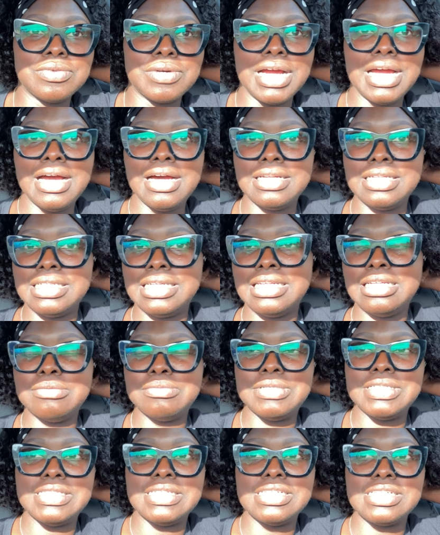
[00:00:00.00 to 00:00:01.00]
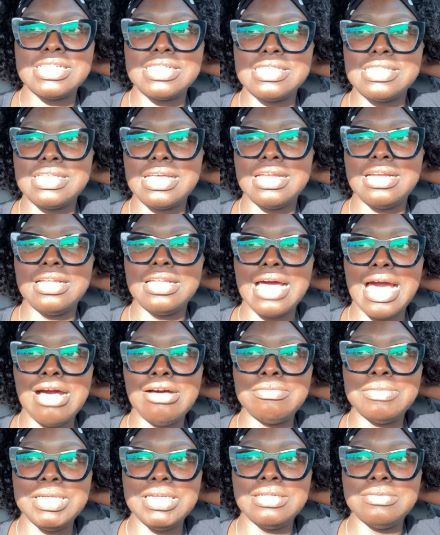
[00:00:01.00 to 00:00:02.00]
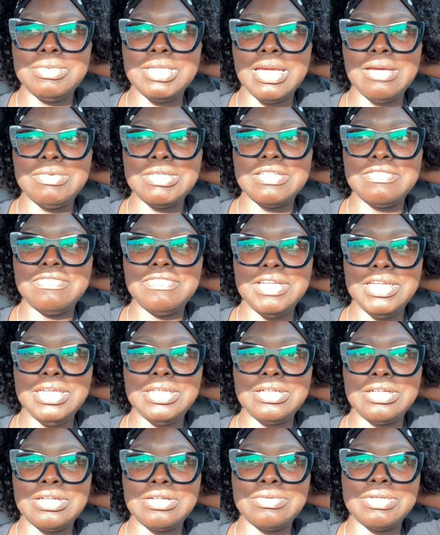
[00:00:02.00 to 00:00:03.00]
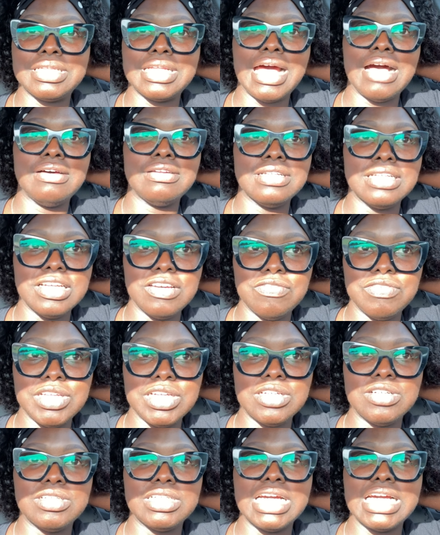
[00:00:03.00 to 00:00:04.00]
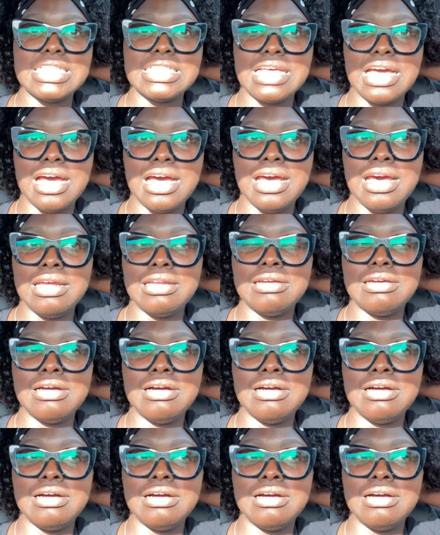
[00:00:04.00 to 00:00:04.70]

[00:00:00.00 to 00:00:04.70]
around and get in positions that allow me to be able to feed her without lifting on that side.